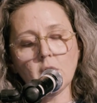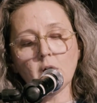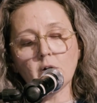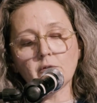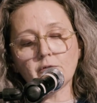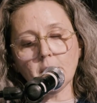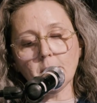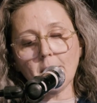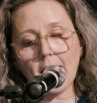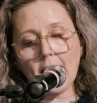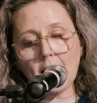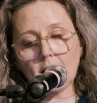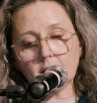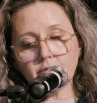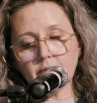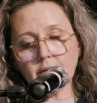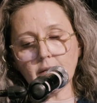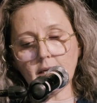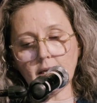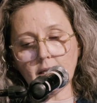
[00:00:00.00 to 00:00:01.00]
from
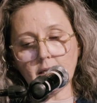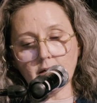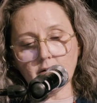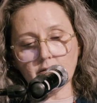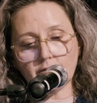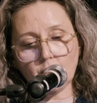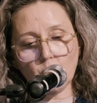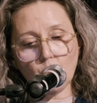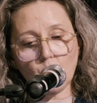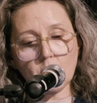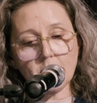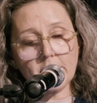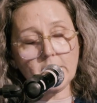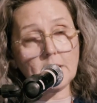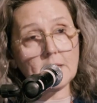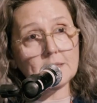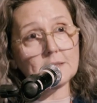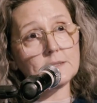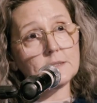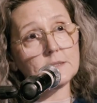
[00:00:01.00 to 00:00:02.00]
advocating for
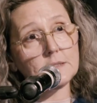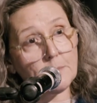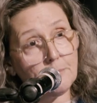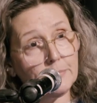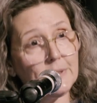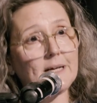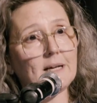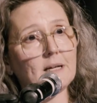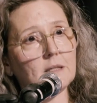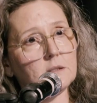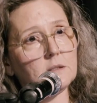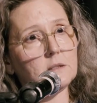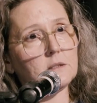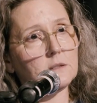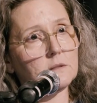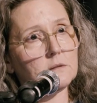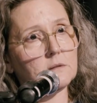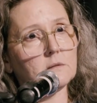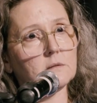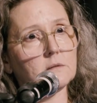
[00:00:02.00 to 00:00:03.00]
women as
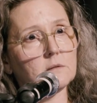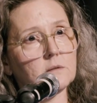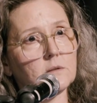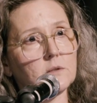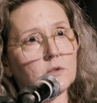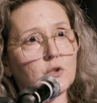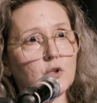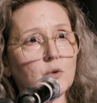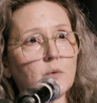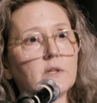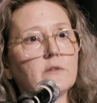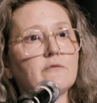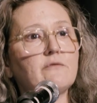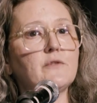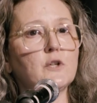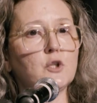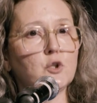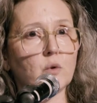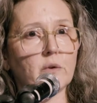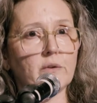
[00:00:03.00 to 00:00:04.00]
supplicants to
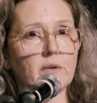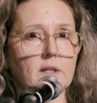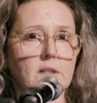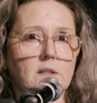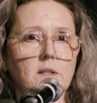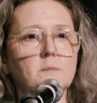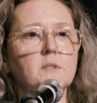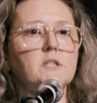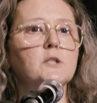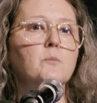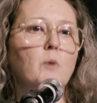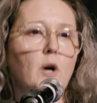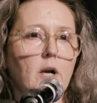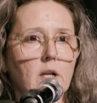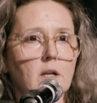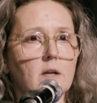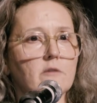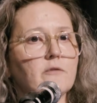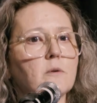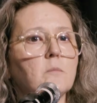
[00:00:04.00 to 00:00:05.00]
individual things, I'm
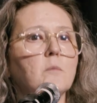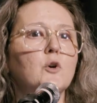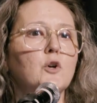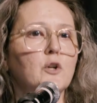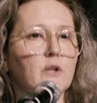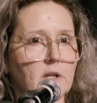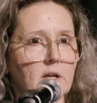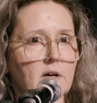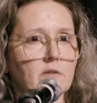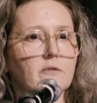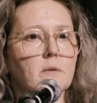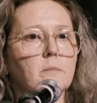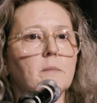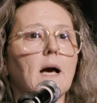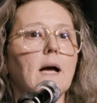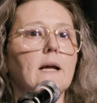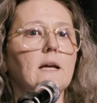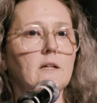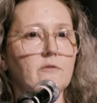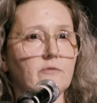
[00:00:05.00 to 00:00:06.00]
smart enough, I'm good enough, I'm
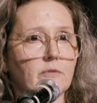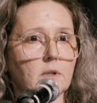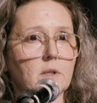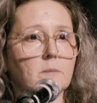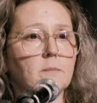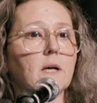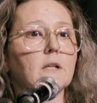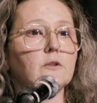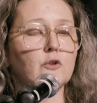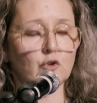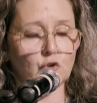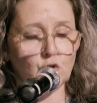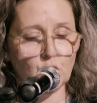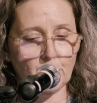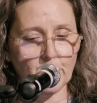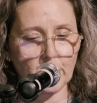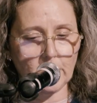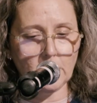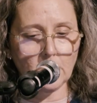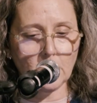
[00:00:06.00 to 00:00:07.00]
not evil, I'm not
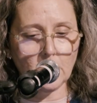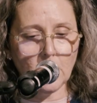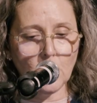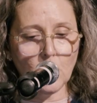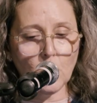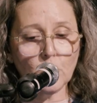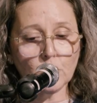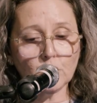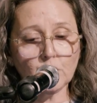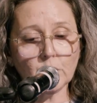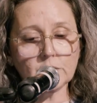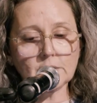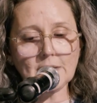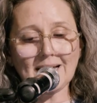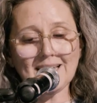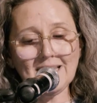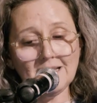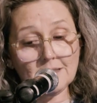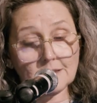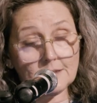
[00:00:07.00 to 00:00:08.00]
stupid, to
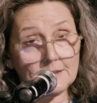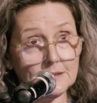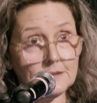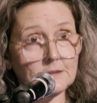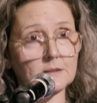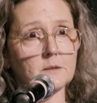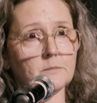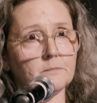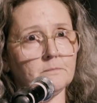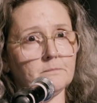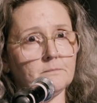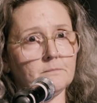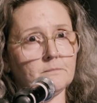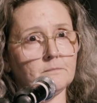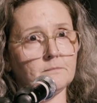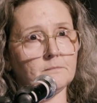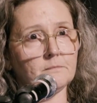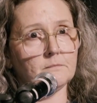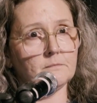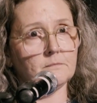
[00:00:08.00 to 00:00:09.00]
attacking the system,
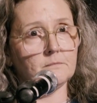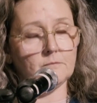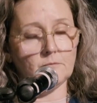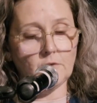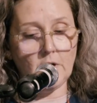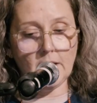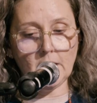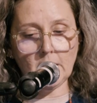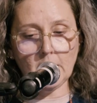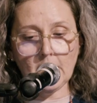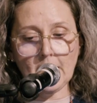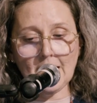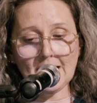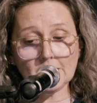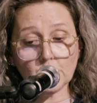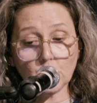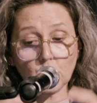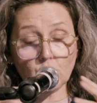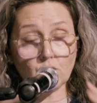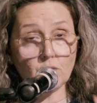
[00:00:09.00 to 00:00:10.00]
right,
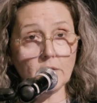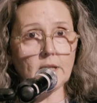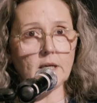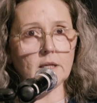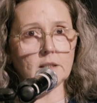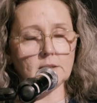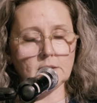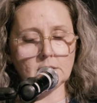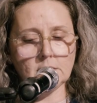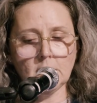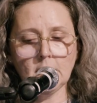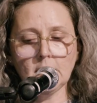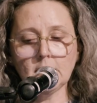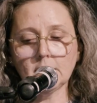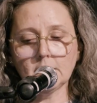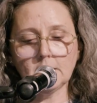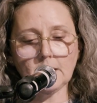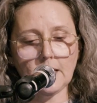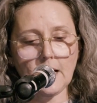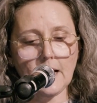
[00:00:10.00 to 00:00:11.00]
as critics,
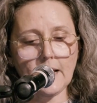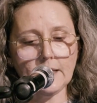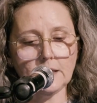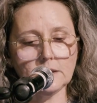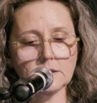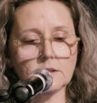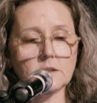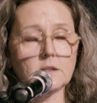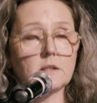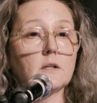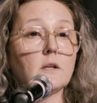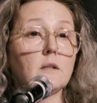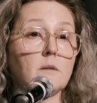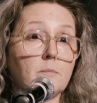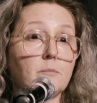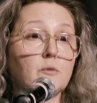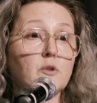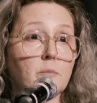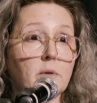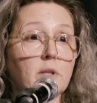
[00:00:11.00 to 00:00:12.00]
that I
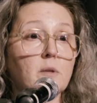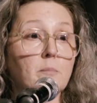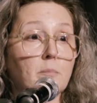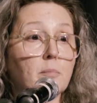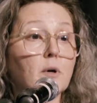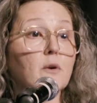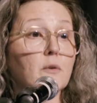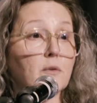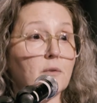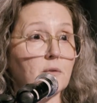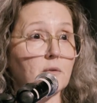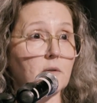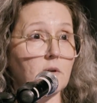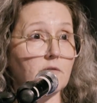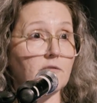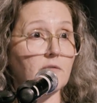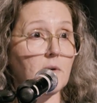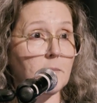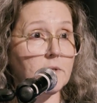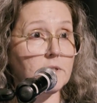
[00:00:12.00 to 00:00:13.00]
consider to be the birth
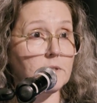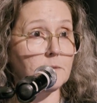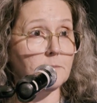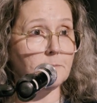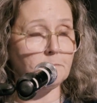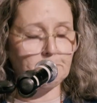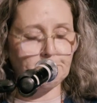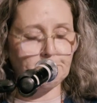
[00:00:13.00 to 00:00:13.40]
of feminism.